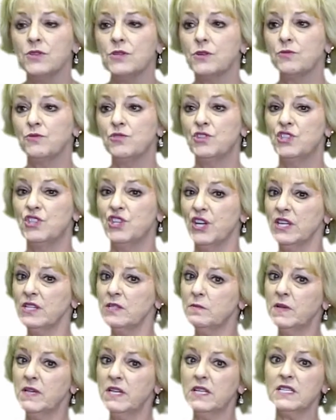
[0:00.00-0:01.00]
So
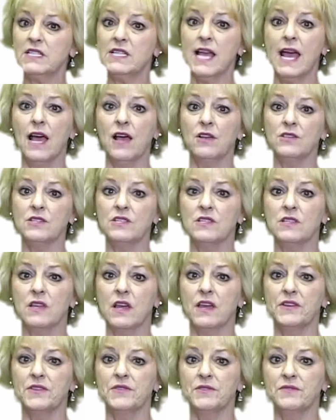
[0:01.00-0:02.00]
just because the house is
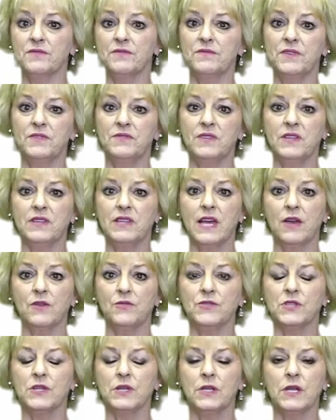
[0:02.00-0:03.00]

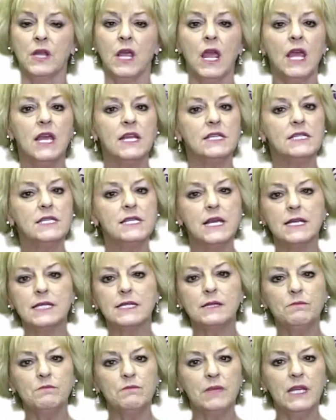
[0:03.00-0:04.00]
$150,000
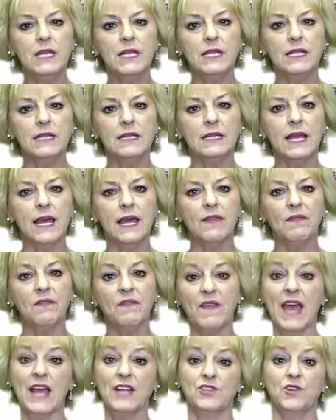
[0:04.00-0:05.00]
doesn't mean that
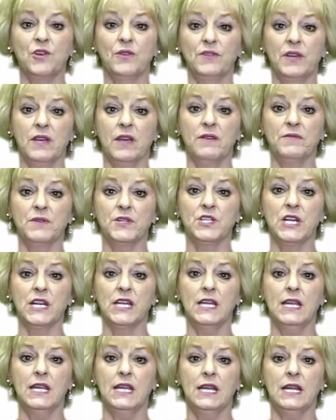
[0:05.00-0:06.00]
that's all the coverage
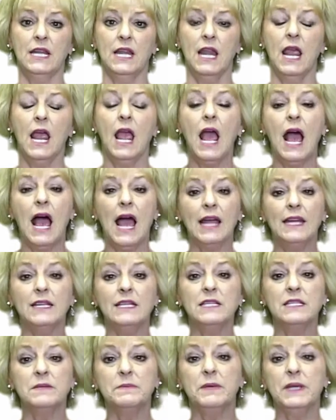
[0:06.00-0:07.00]
I need. I
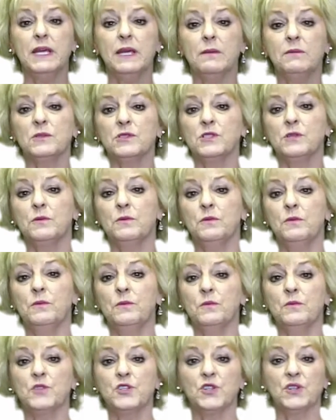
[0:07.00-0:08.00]
need to be able
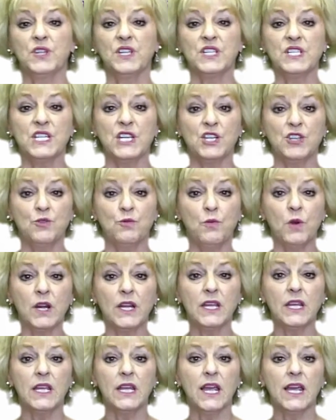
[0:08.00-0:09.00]
to continue
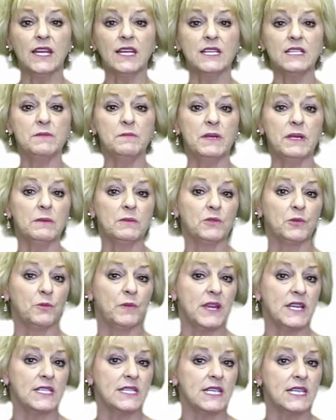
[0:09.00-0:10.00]
working. I need to be able to
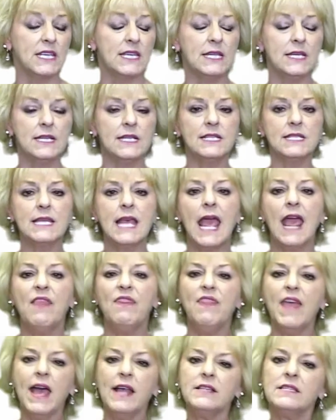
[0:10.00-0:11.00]
raise the kids.
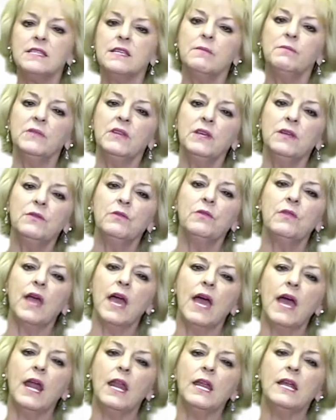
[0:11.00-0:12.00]
That's something
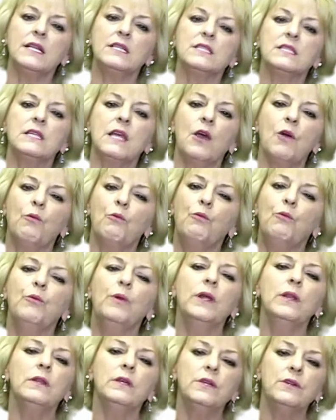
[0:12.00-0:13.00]
that it's a
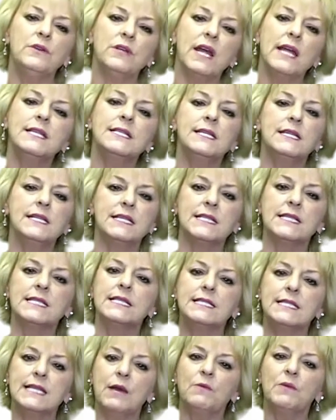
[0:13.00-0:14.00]
really good idea to
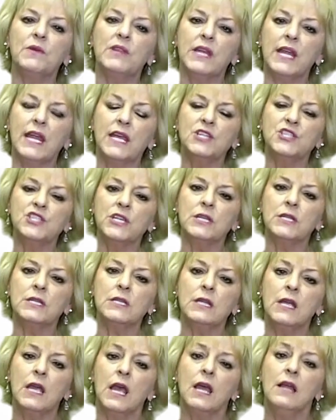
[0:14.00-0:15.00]
sit down with an
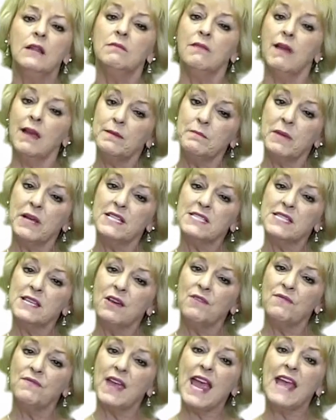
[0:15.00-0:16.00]
agent like
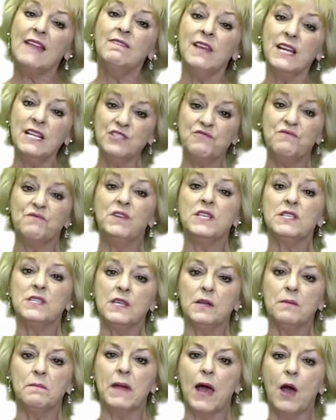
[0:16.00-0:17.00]
myself and let's
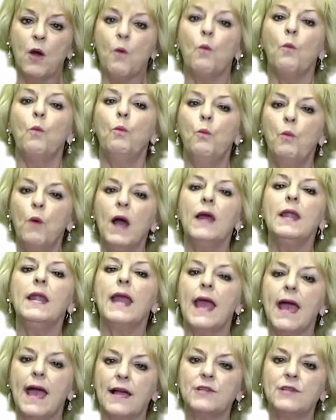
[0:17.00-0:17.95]
visit about what